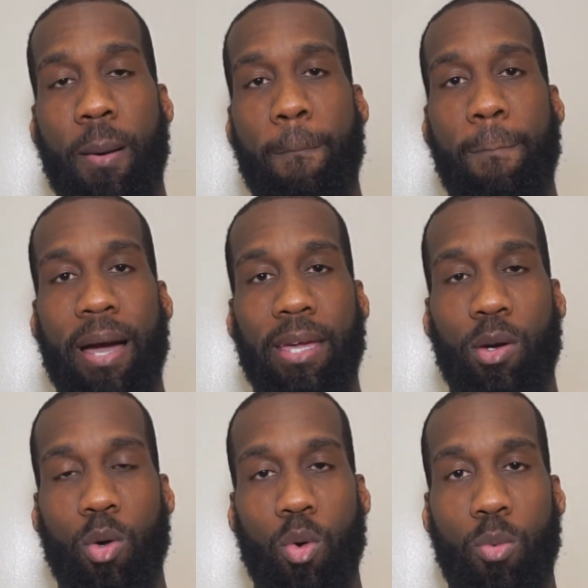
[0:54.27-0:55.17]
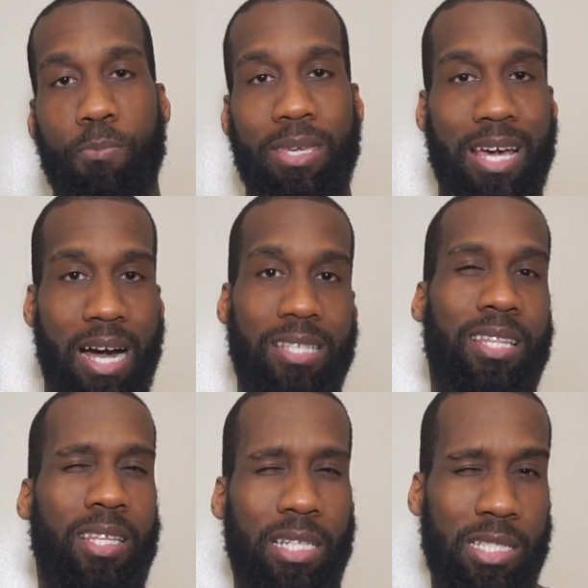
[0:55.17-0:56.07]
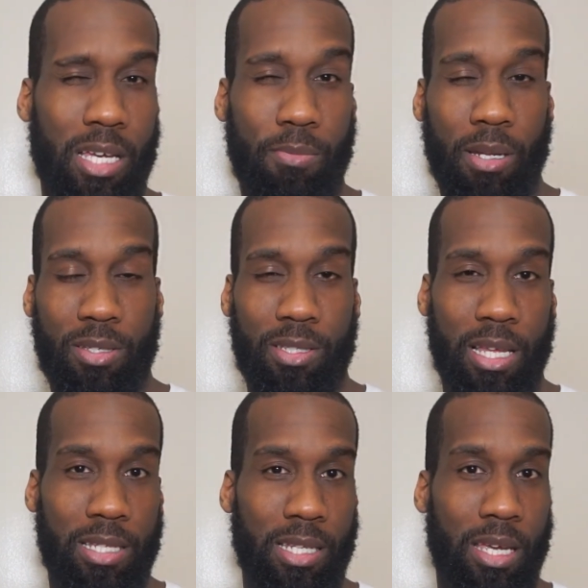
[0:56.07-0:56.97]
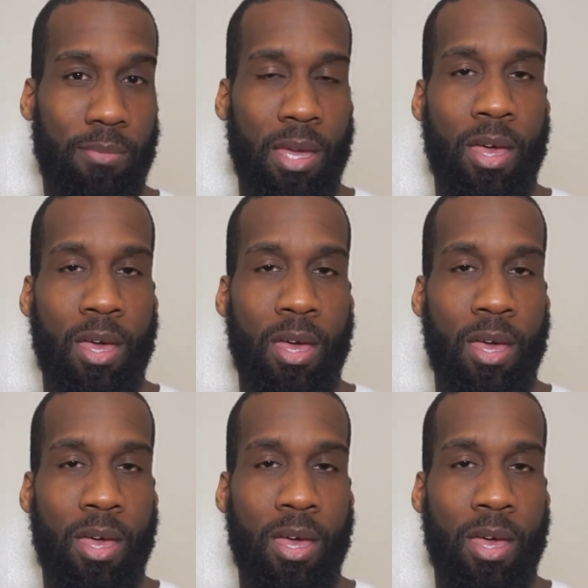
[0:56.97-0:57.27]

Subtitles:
Michael Mihas, I think that's how you pronounce his last name.